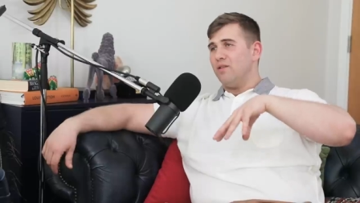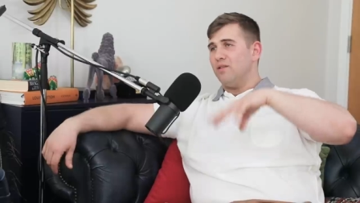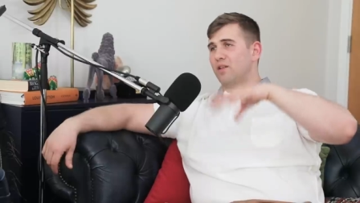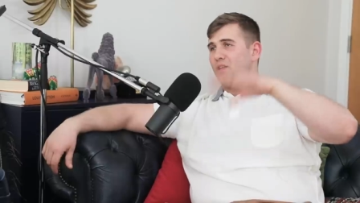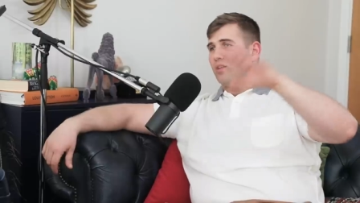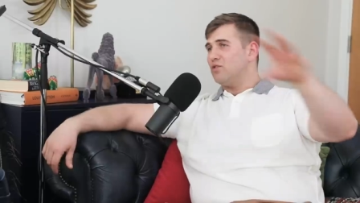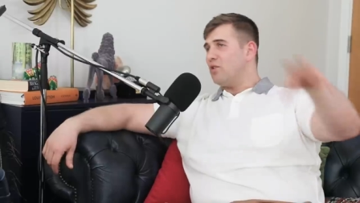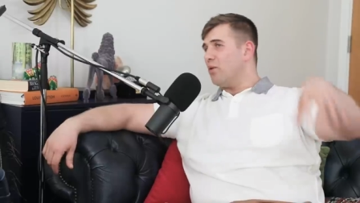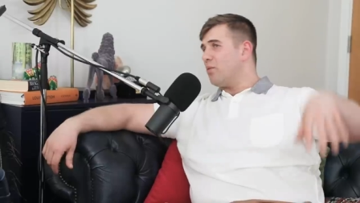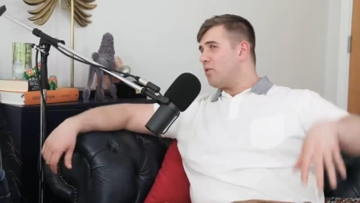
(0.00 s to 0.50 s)

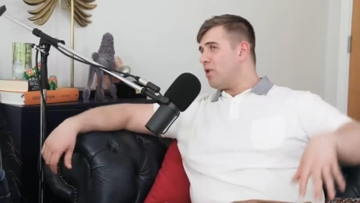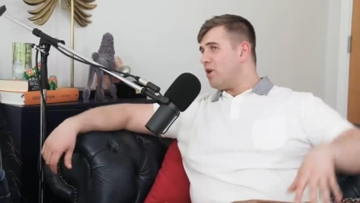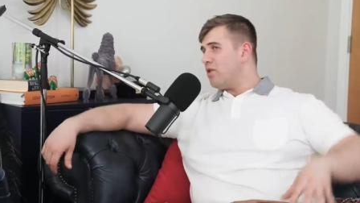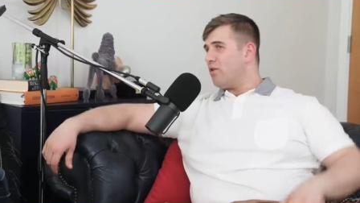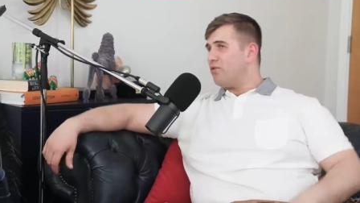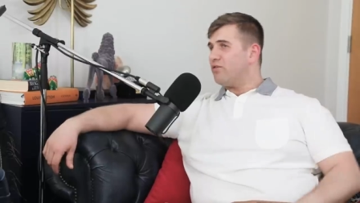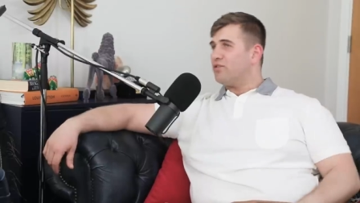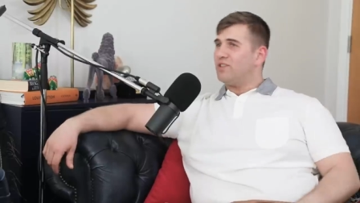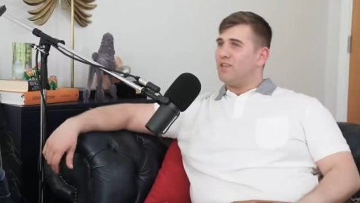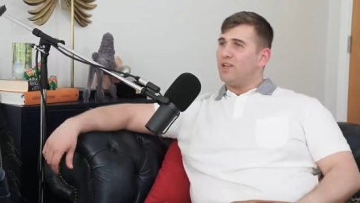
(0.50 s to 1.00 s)
They stopped
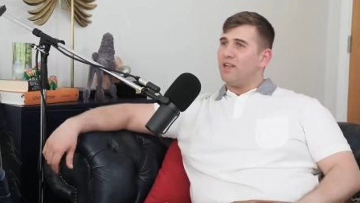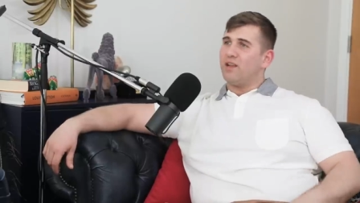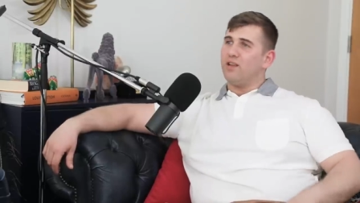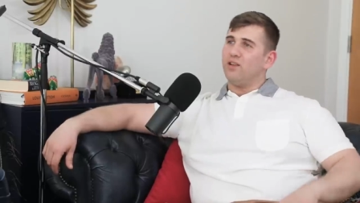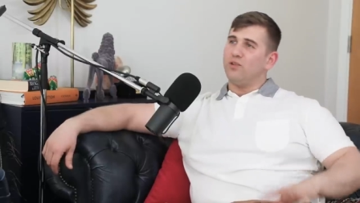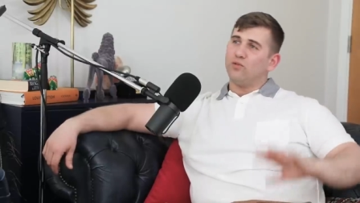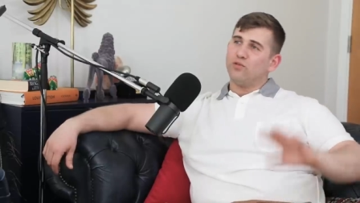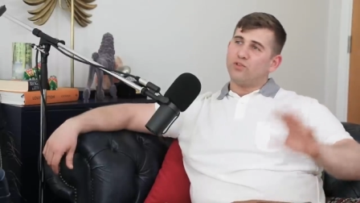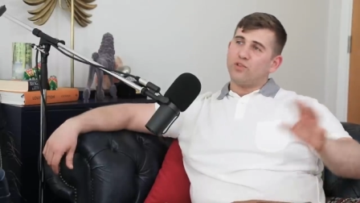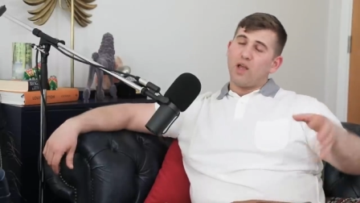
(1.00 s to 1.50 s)
going off sick
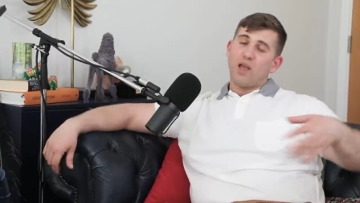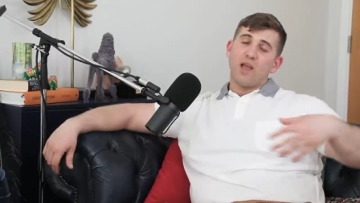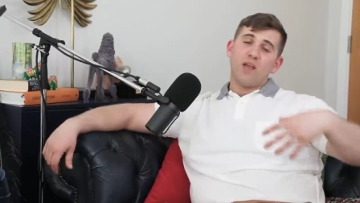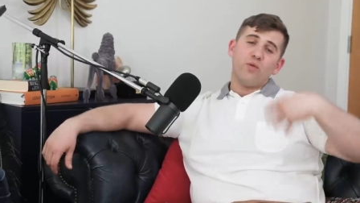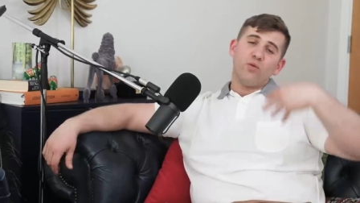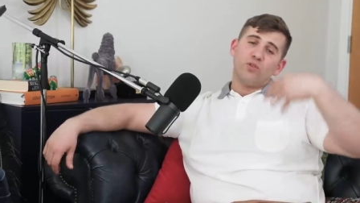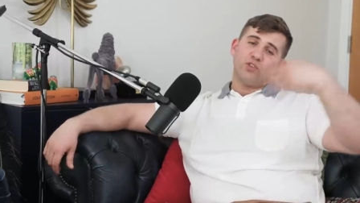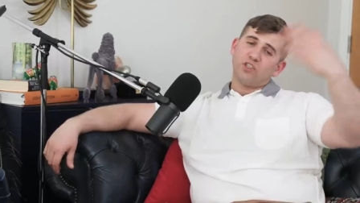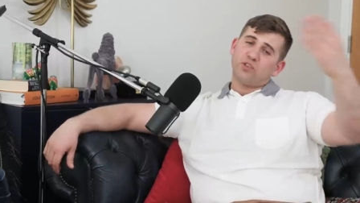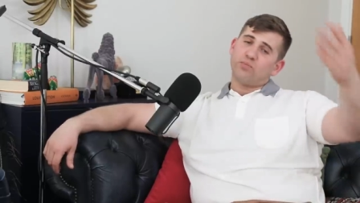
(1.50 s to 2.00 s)
and all that.
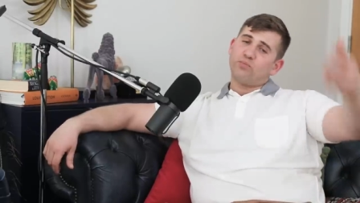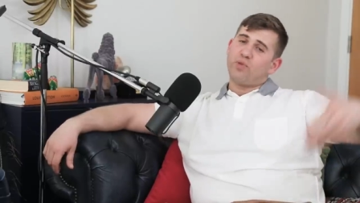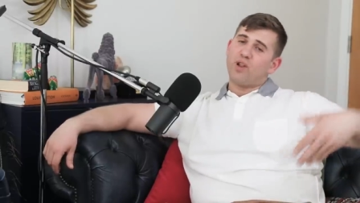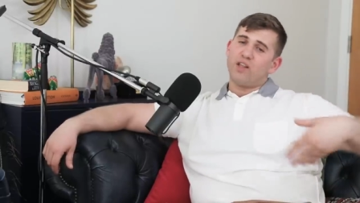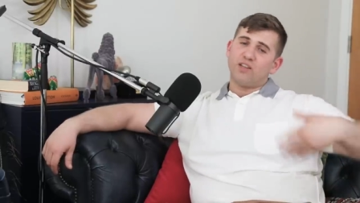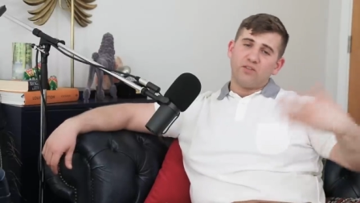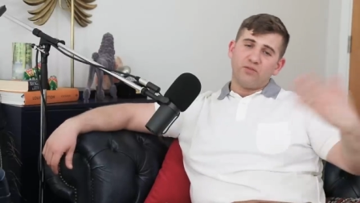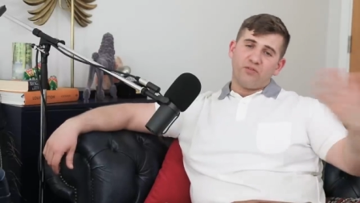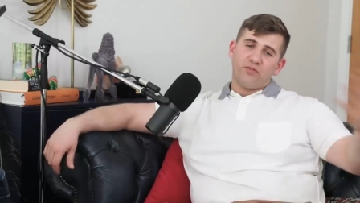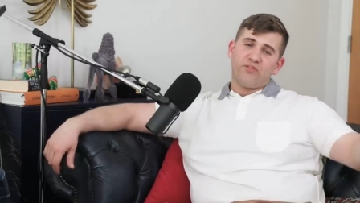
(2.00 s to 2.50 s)
It was just
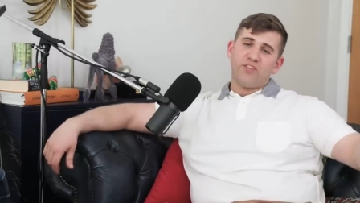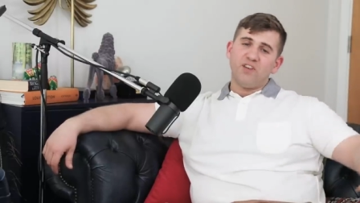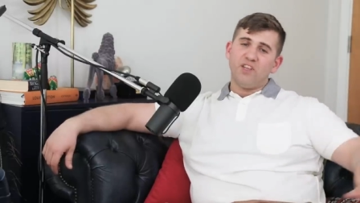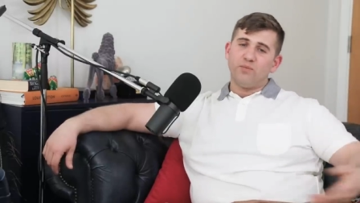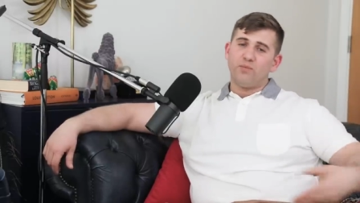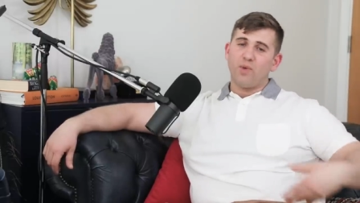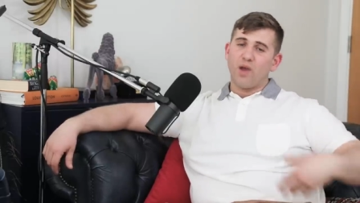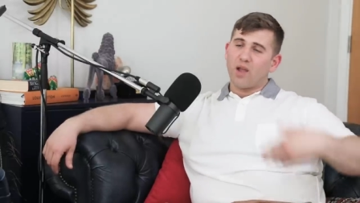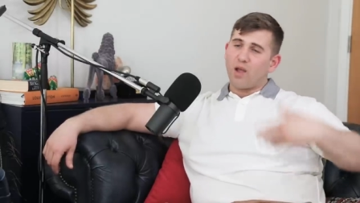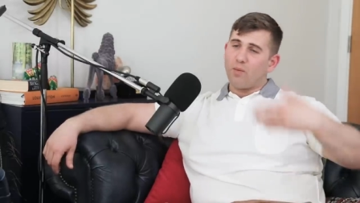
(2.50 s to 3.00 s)
present
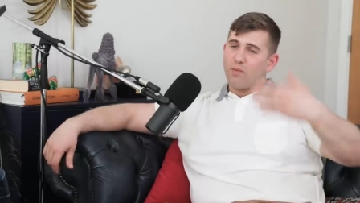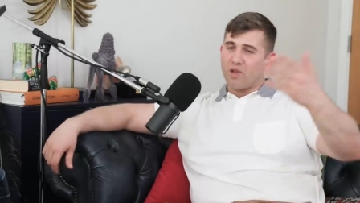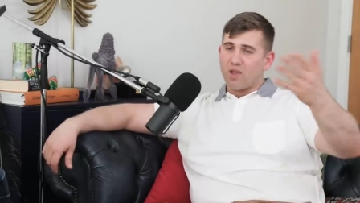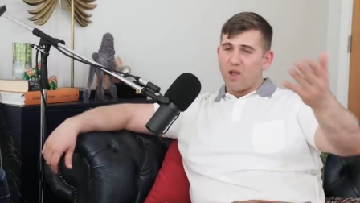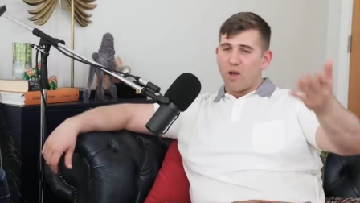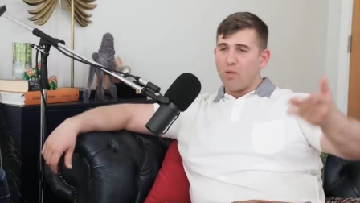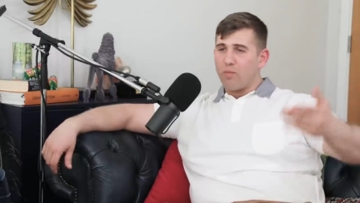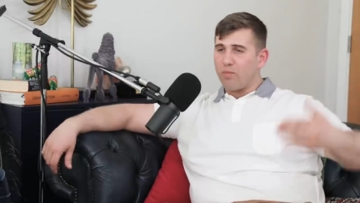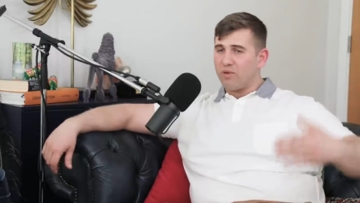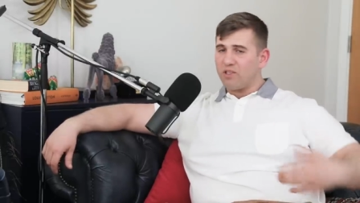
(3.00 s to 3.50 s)
feedback. I
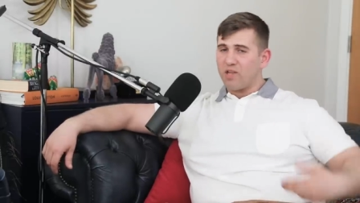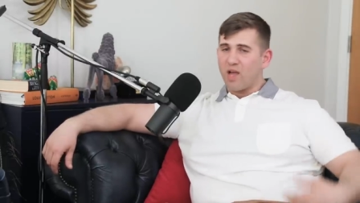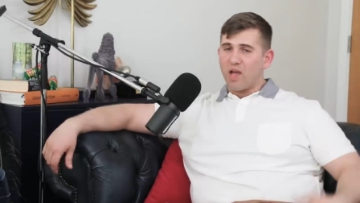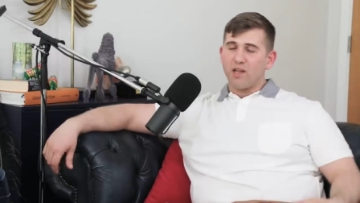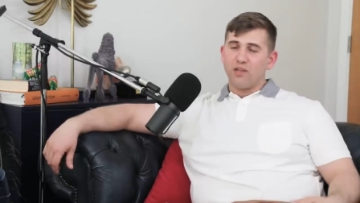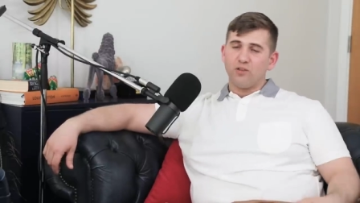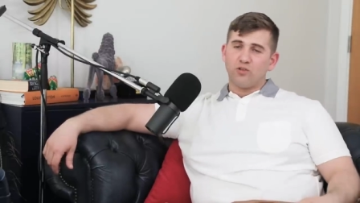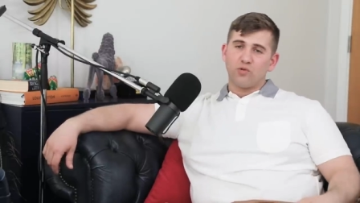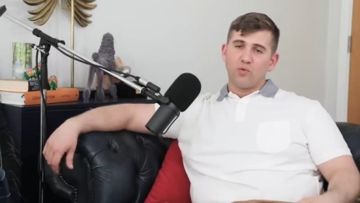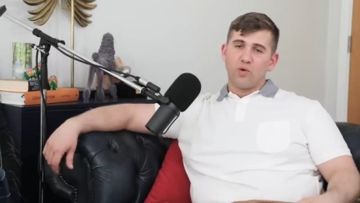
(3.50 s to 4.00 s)
became a
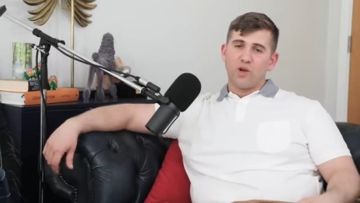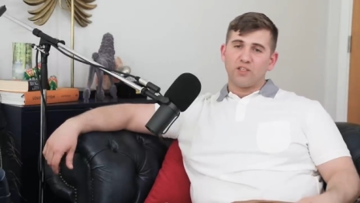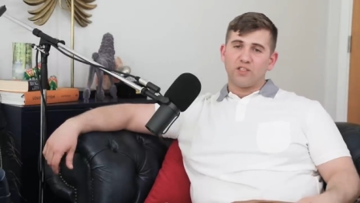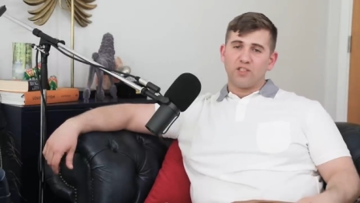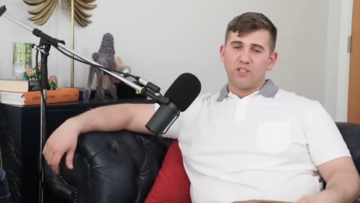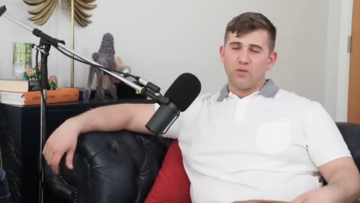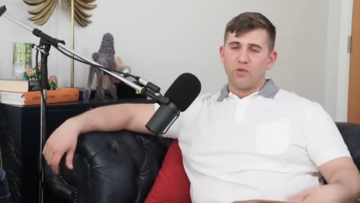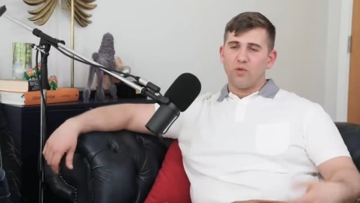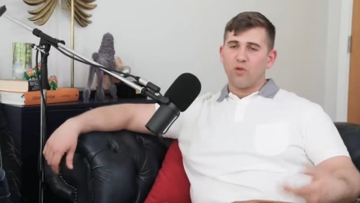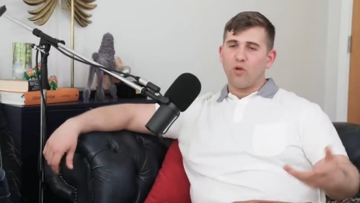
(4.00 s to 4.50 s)
battalion to
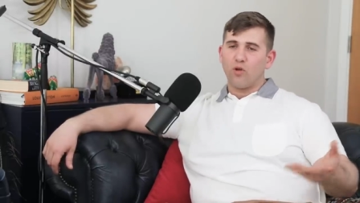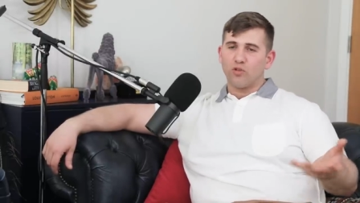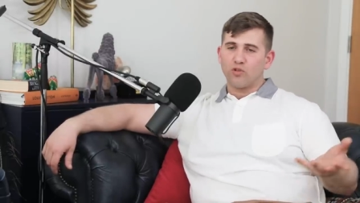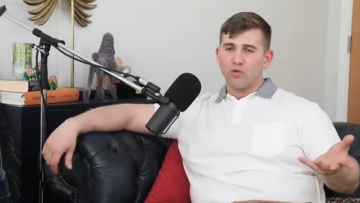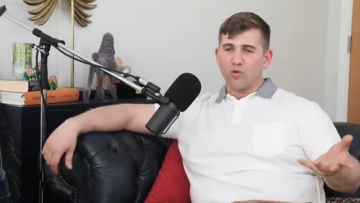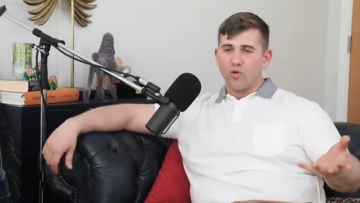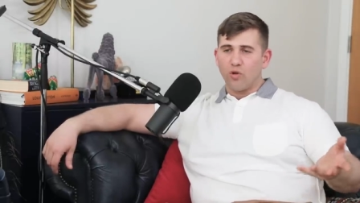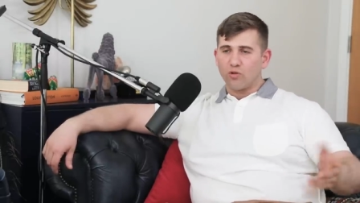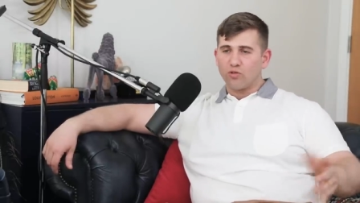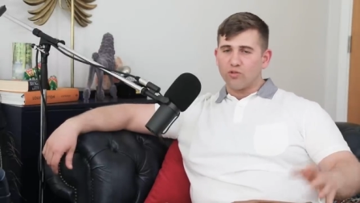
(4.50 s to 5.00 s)
IC when I got
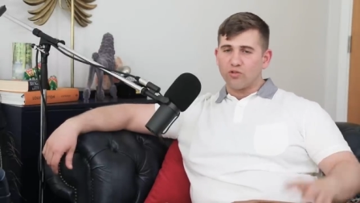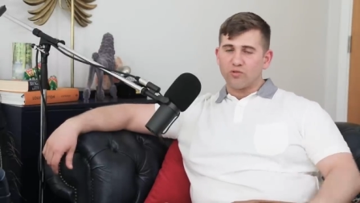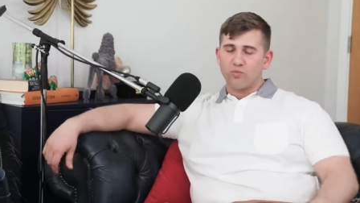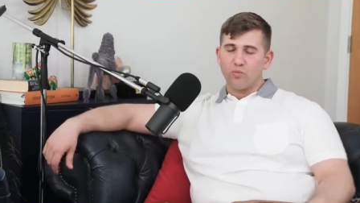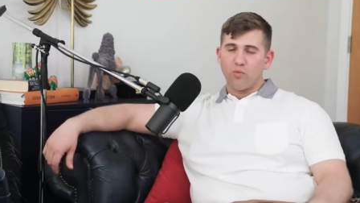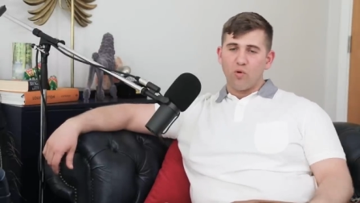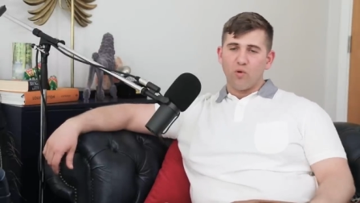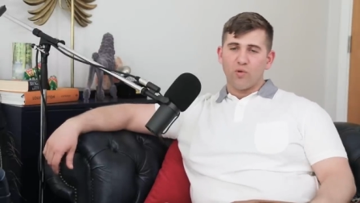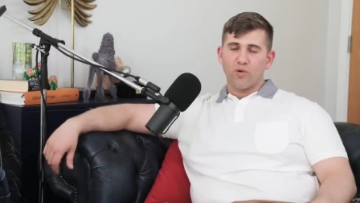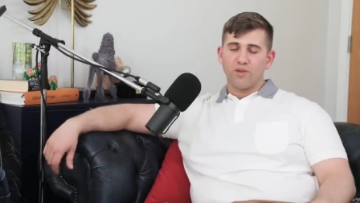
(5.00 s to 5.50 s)
to
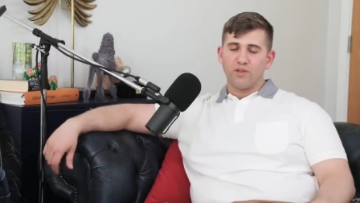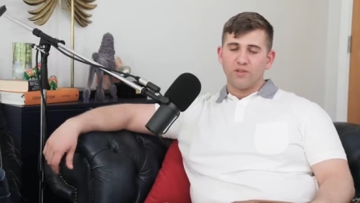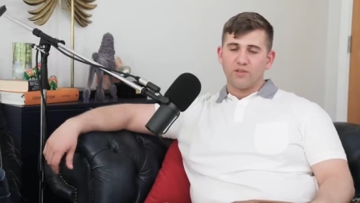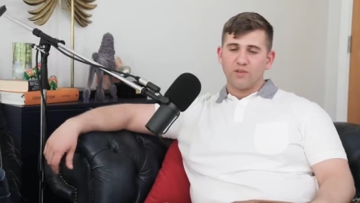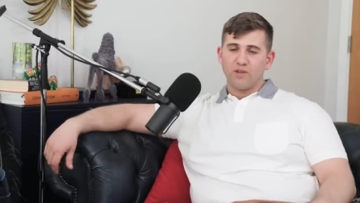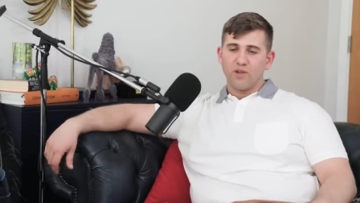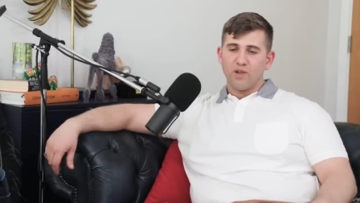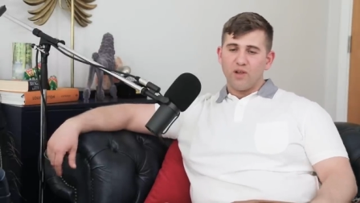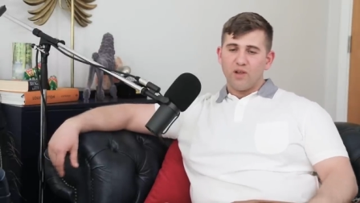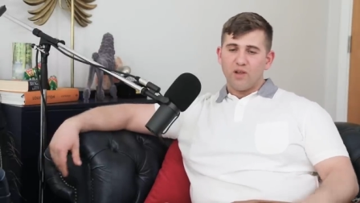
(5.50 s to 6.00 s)
Cottesmore, and